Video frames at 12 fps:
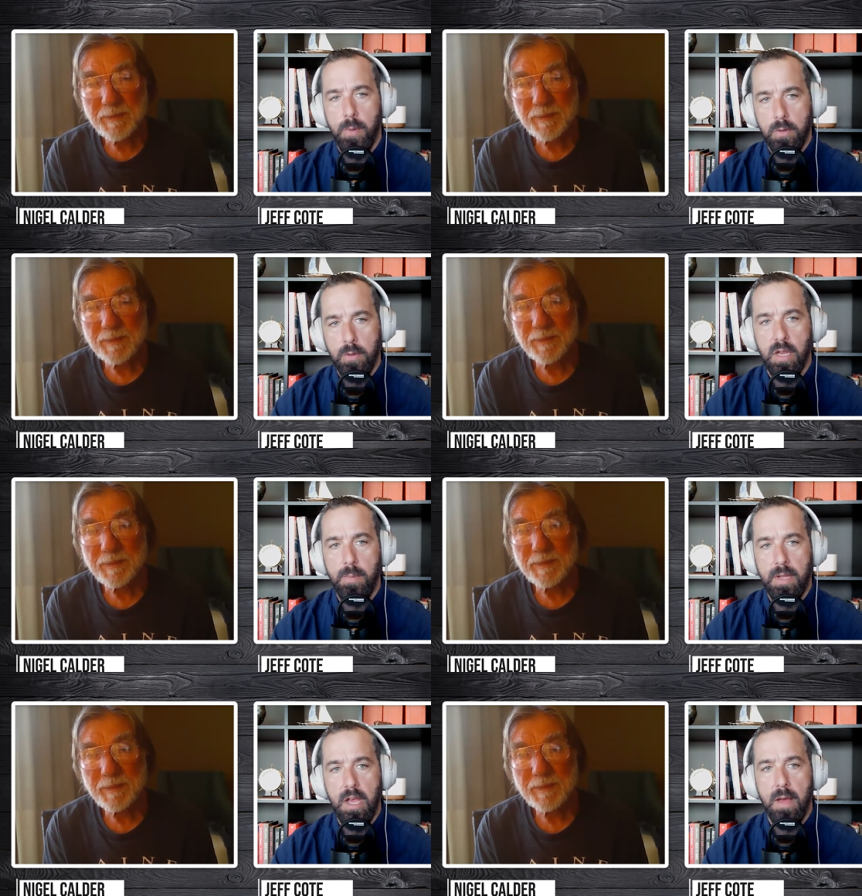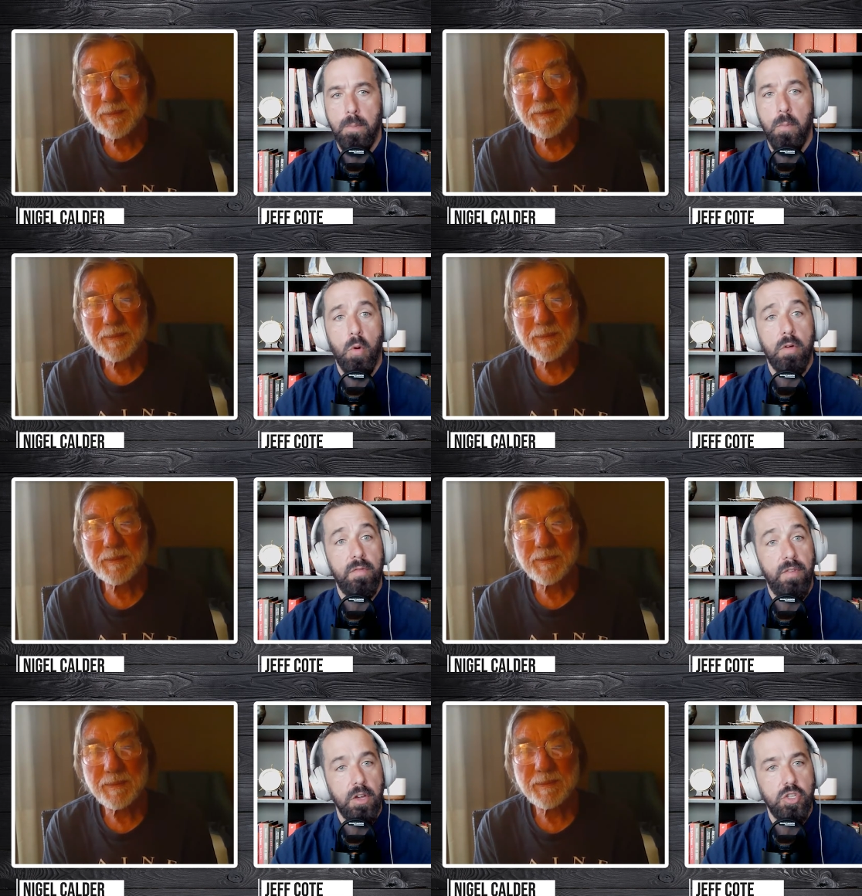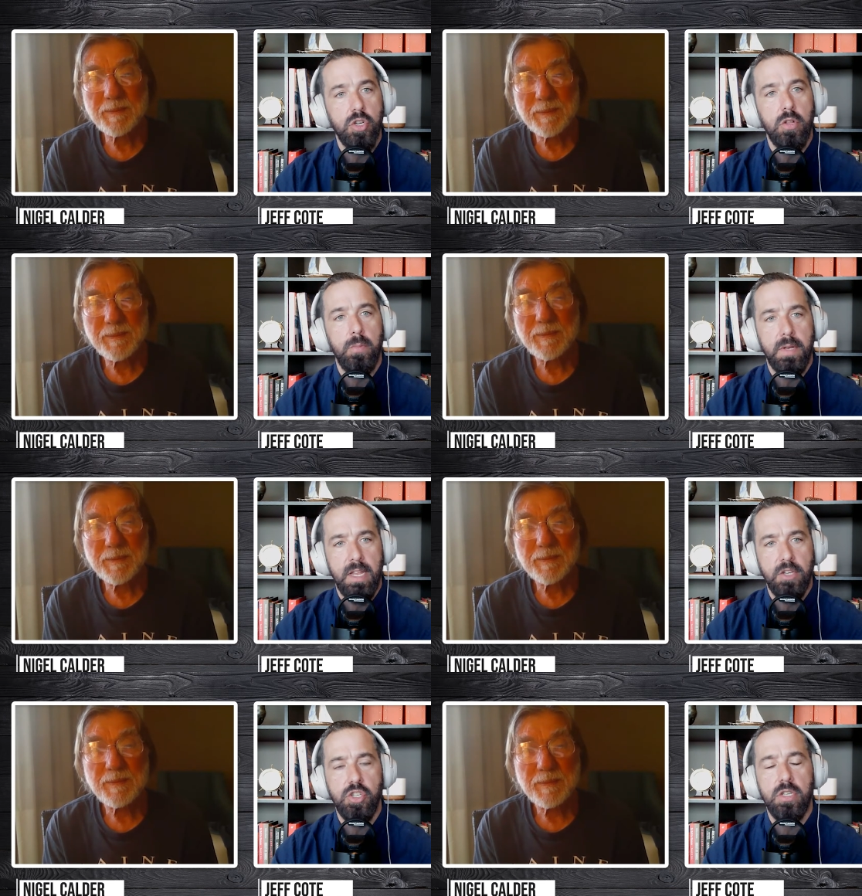Speaker 1: boat's going to become more functional
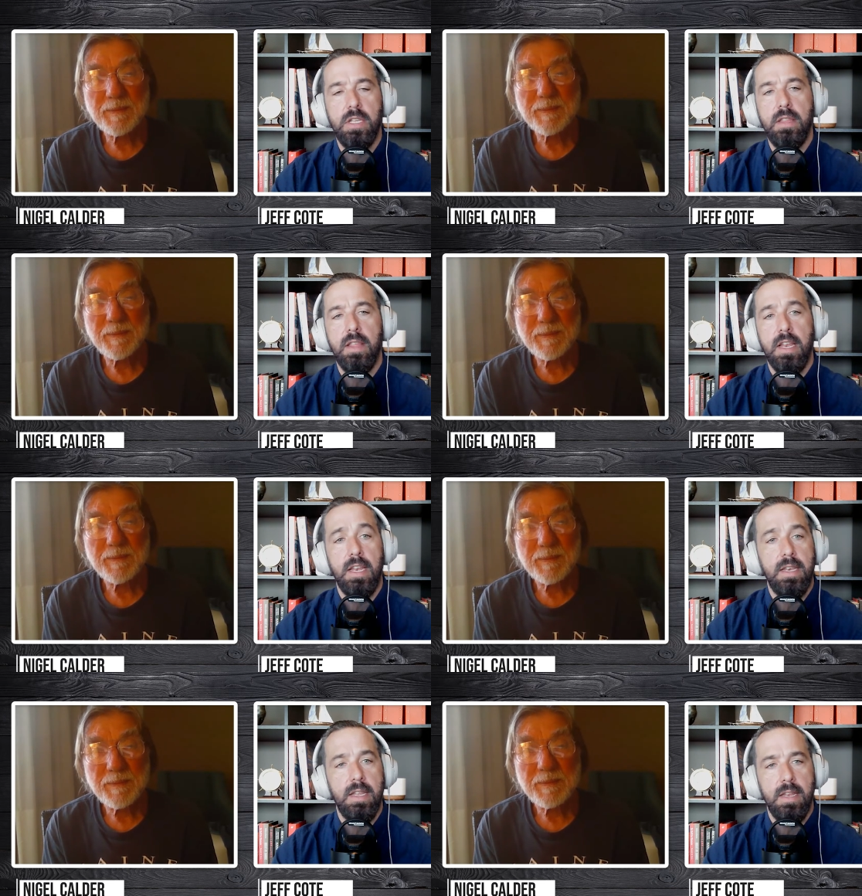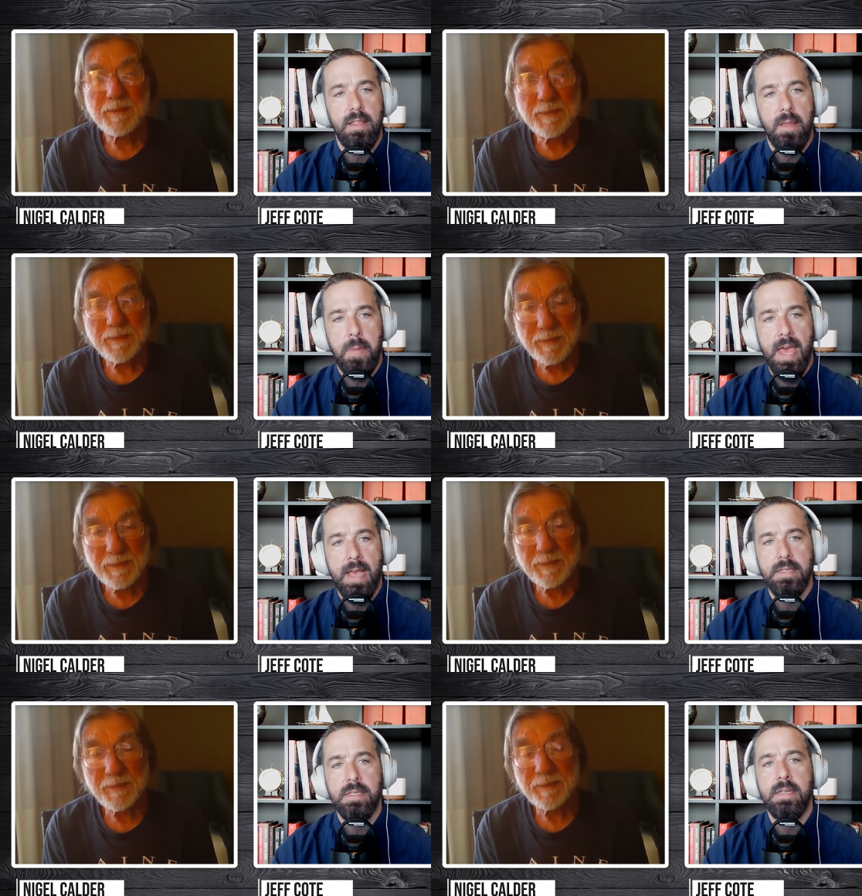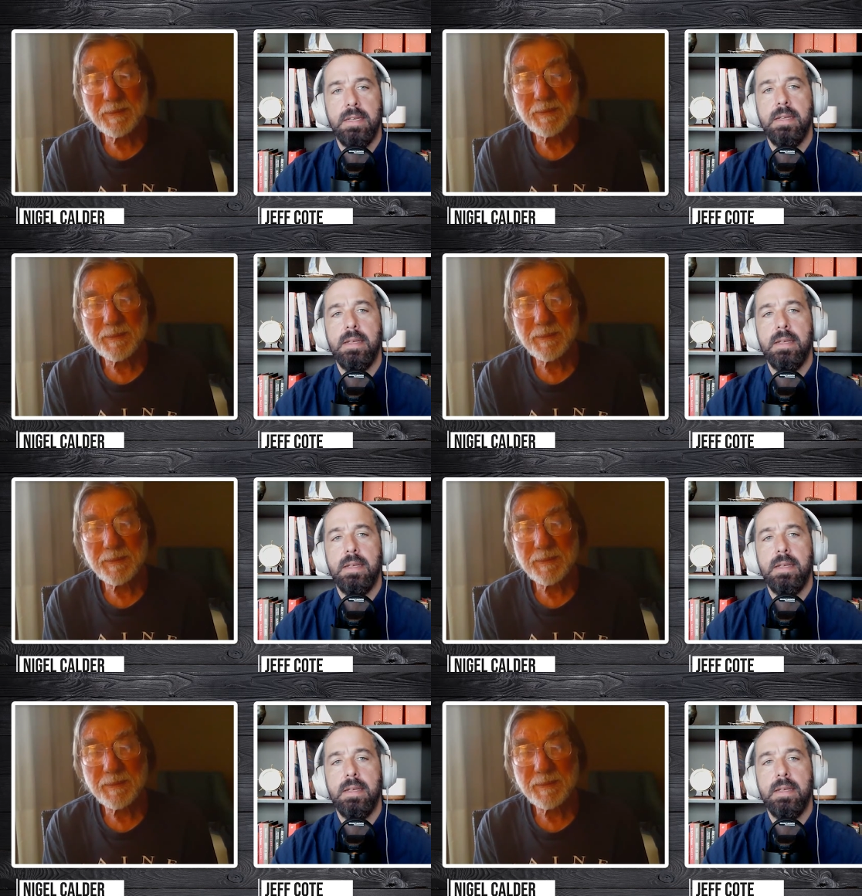potentially than it did in the past.